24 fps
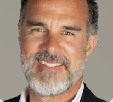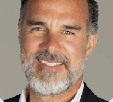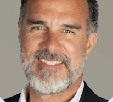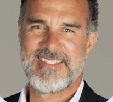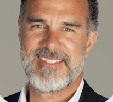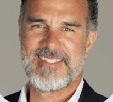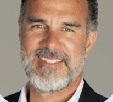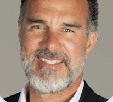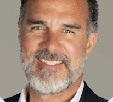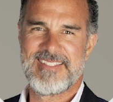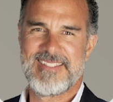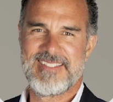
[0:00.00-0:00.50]

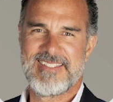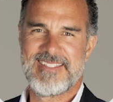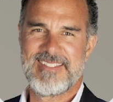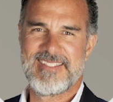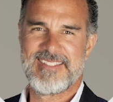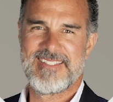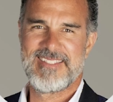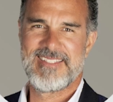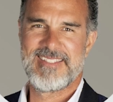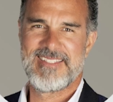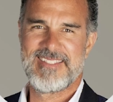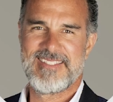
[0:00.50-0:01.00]
Free
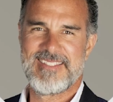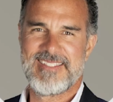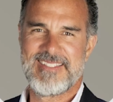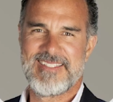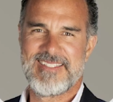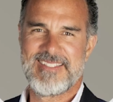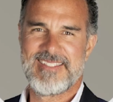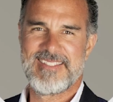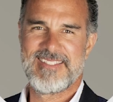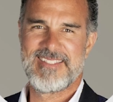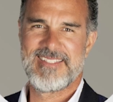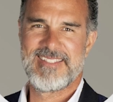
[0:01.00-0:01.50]
drug.
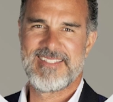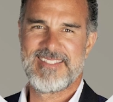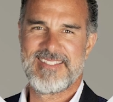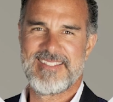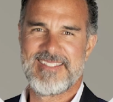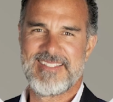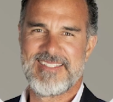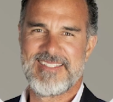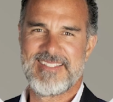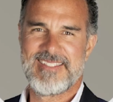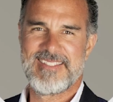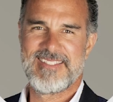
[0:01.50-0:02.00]
So there's
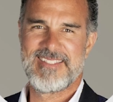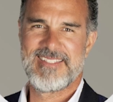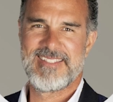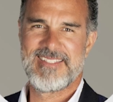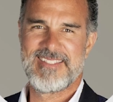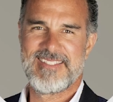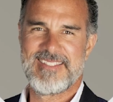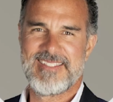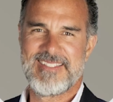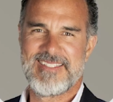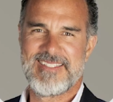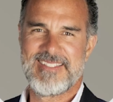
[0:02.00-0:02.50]
free drug
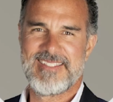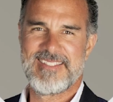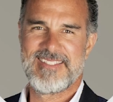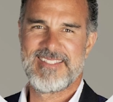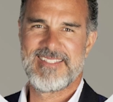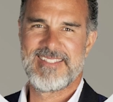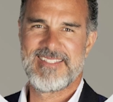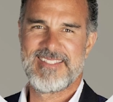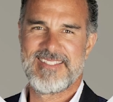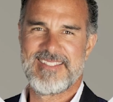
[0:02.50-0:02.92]
available